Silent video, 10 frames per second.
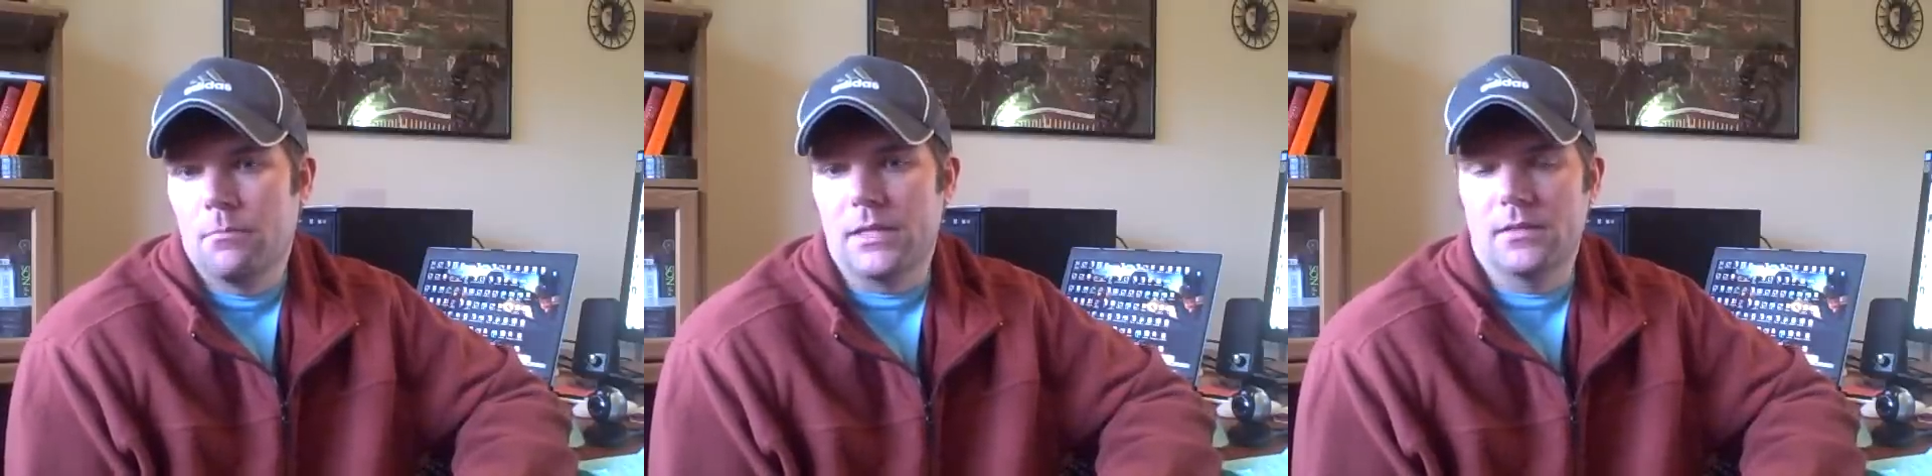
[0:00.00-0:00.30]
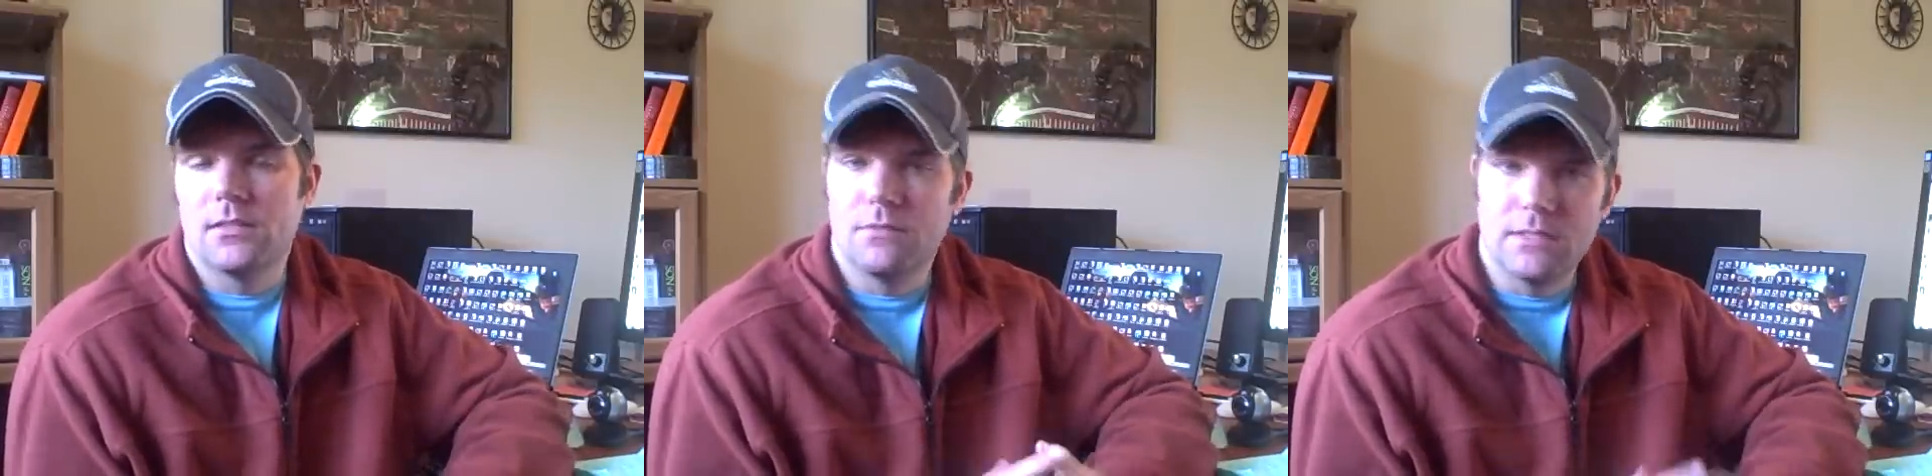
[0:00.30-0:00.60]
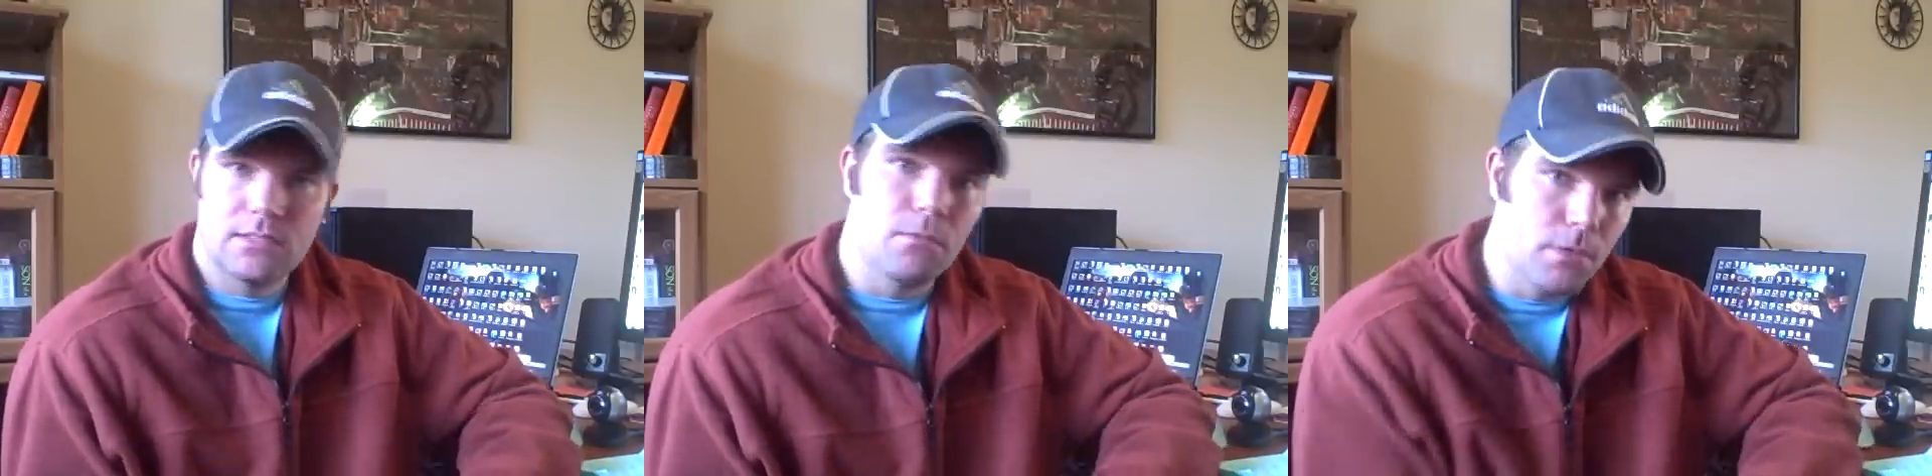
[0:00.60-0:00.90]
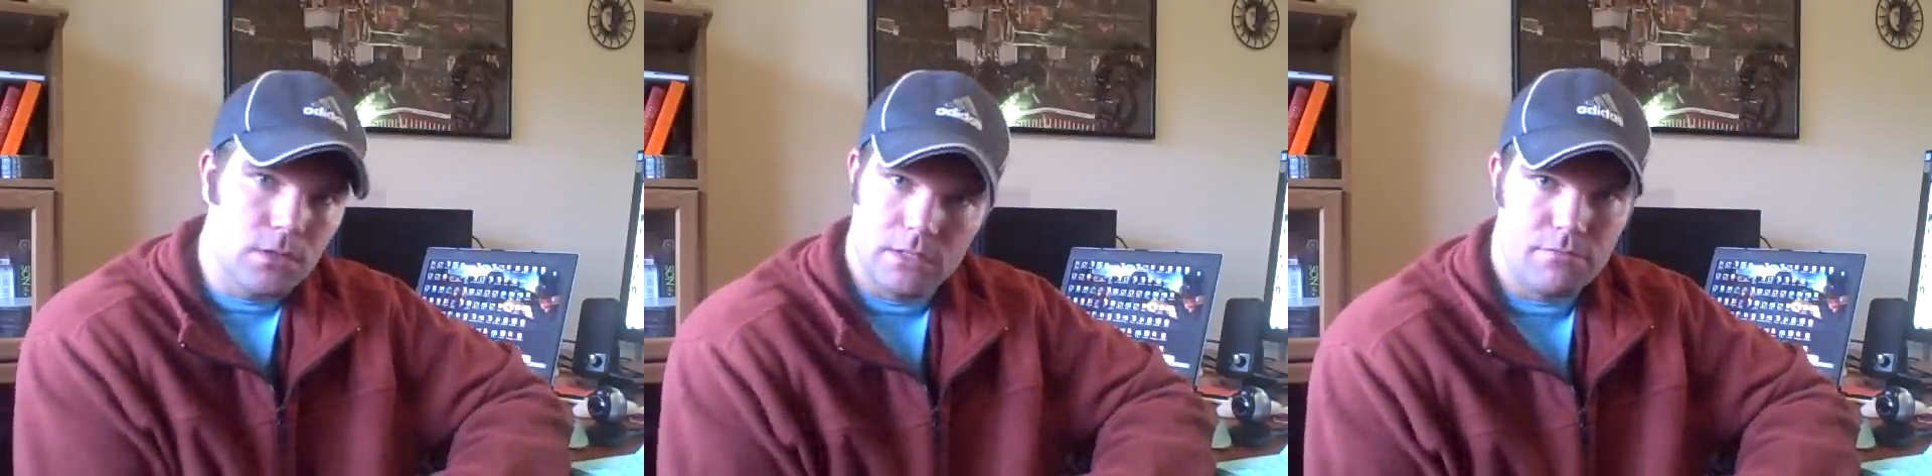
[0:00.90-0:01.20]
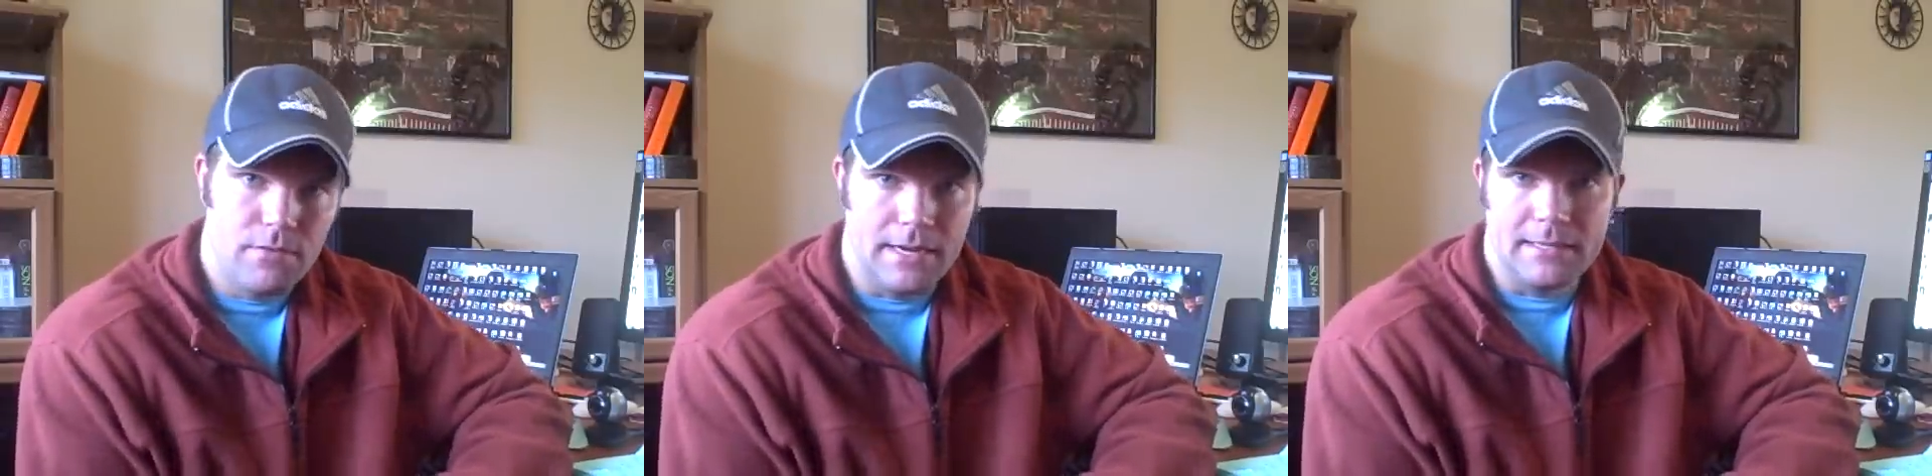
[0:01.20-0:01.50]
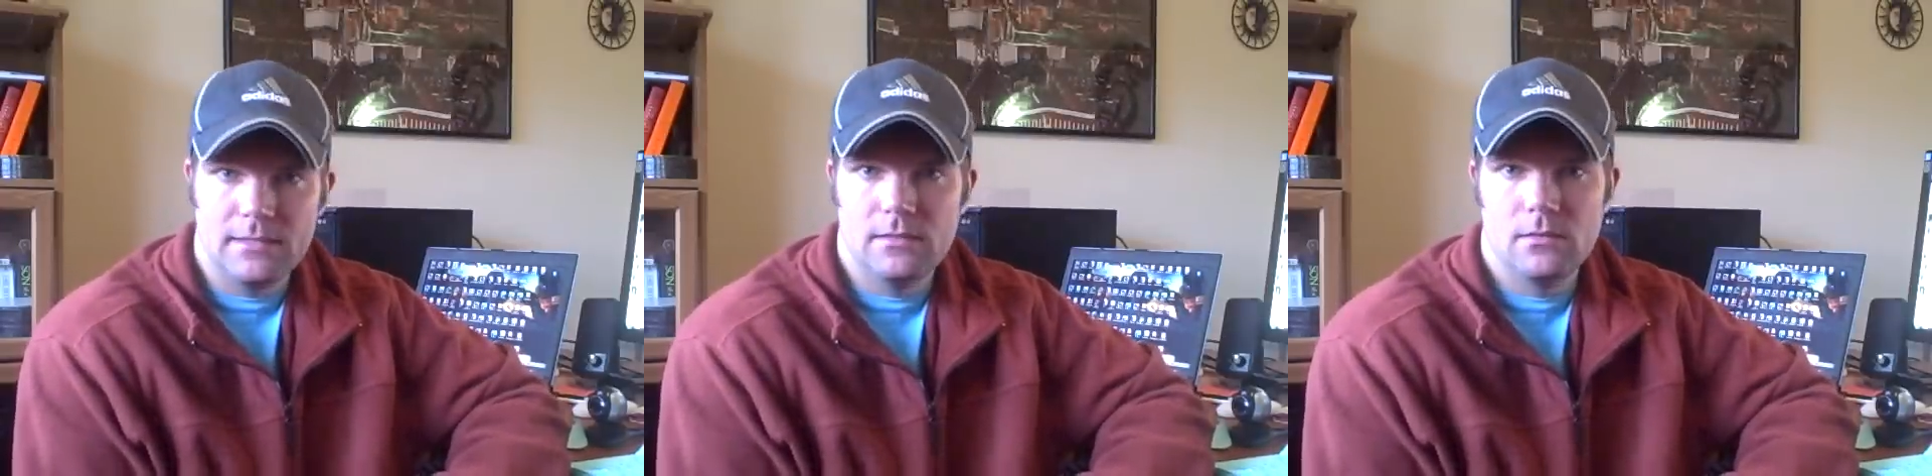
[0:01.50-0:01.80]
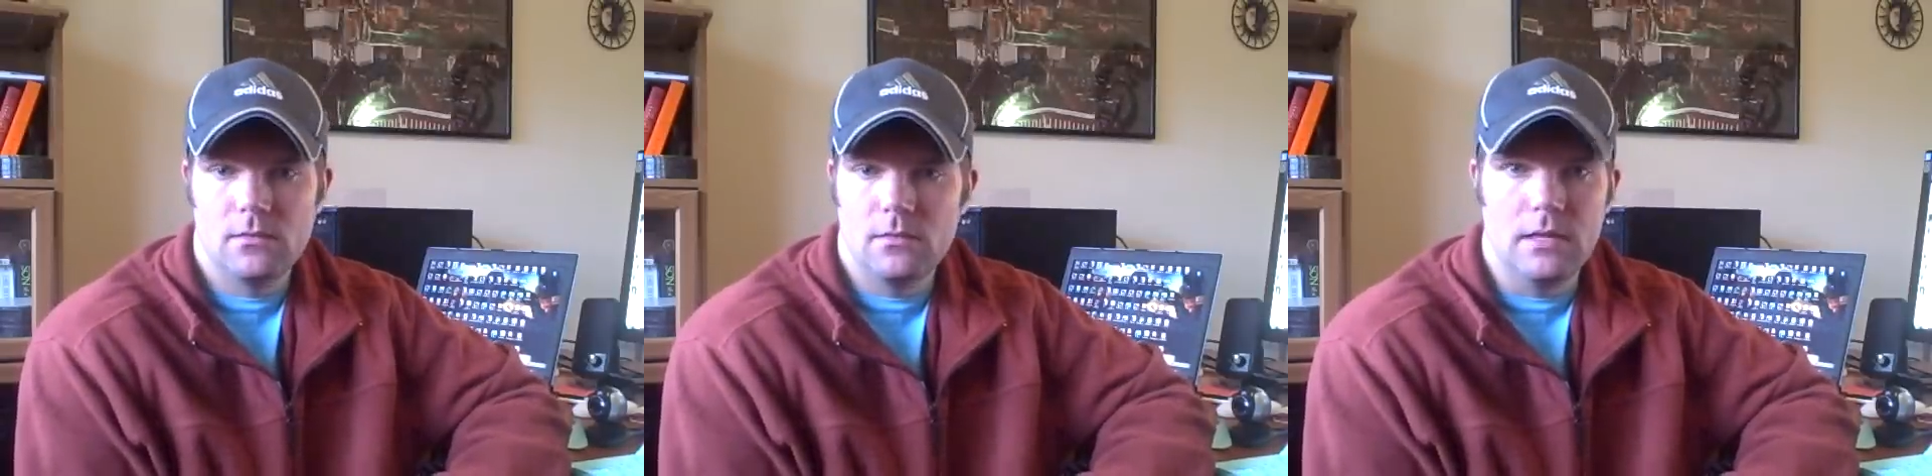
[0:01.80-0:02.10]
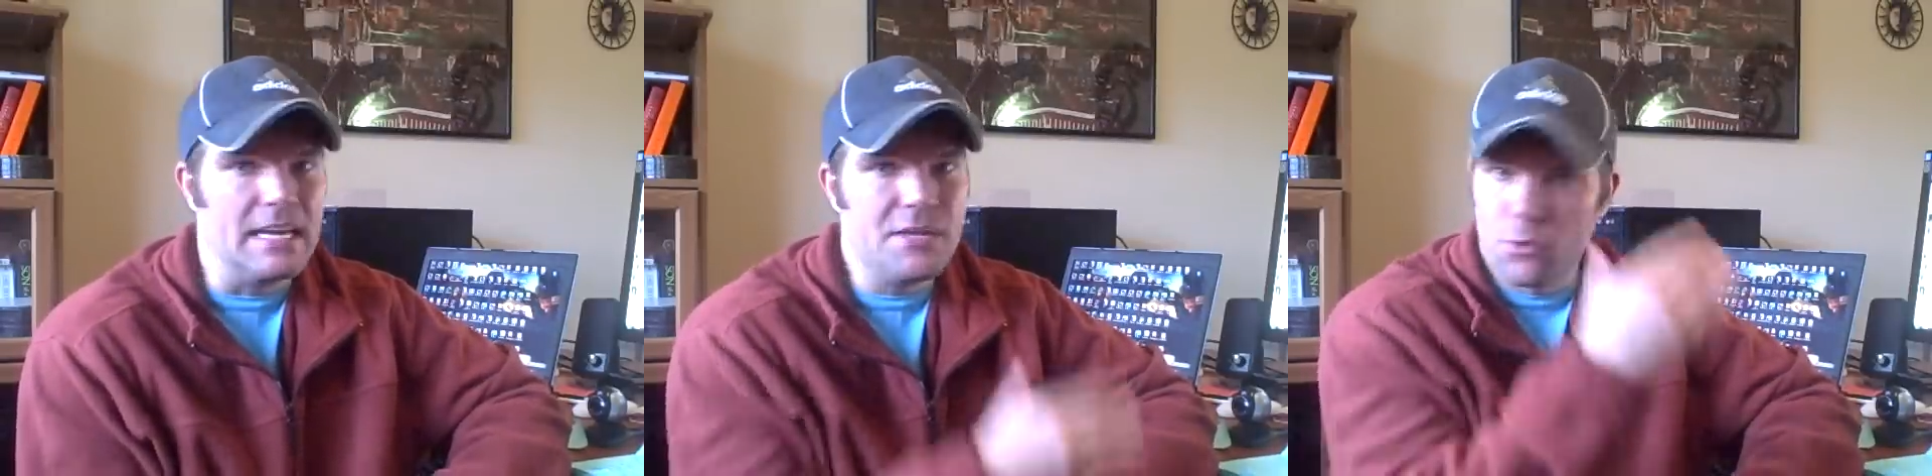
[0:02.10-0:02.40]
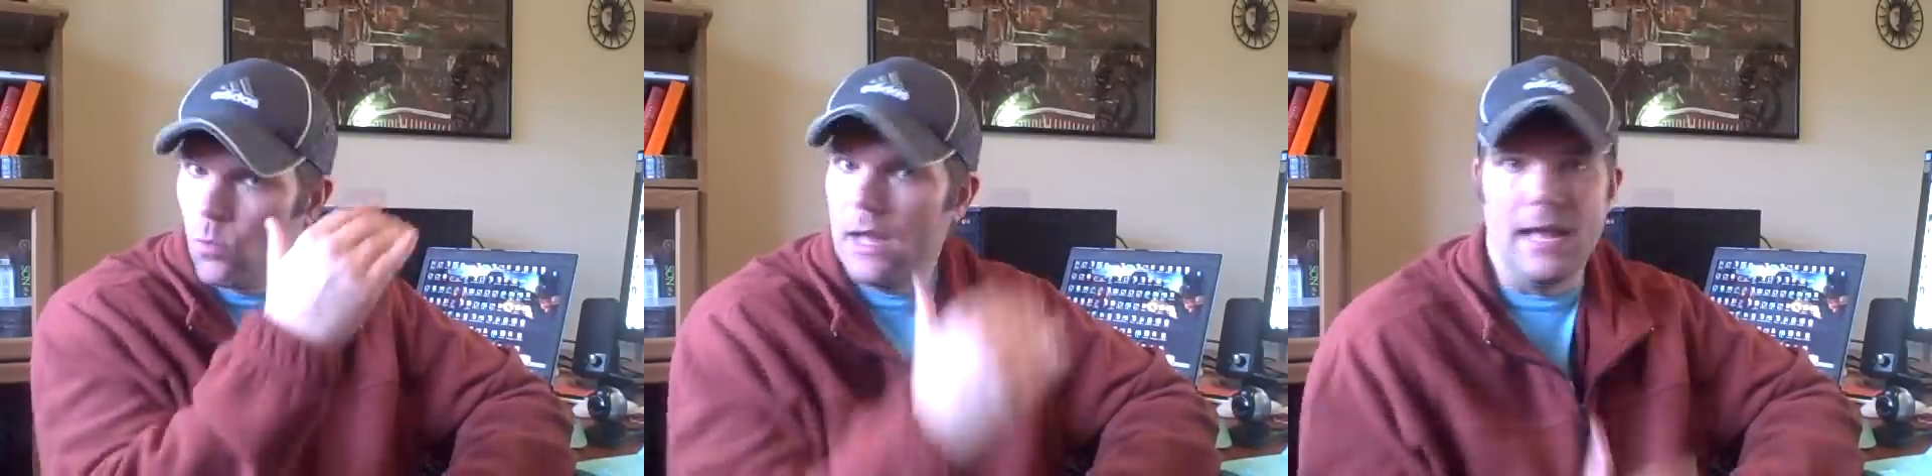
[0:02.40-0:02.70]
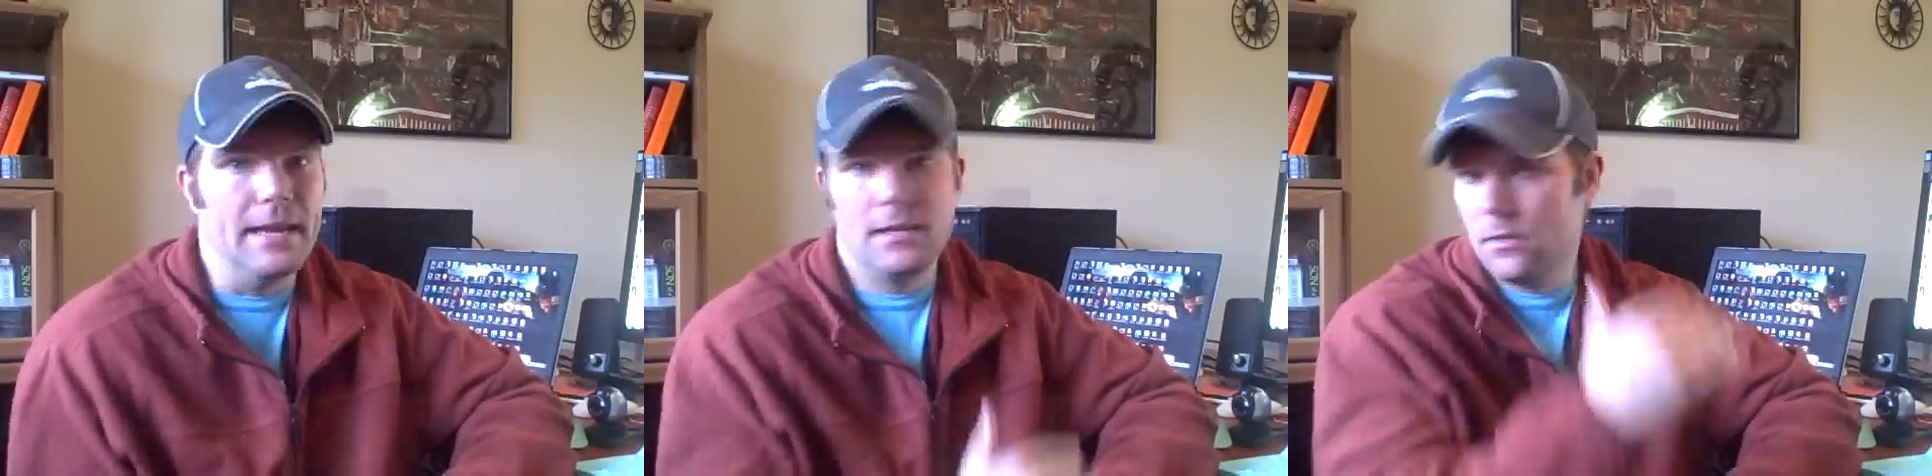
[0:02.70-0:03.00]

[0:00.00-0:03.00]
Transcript: because of this chameleon effect, either way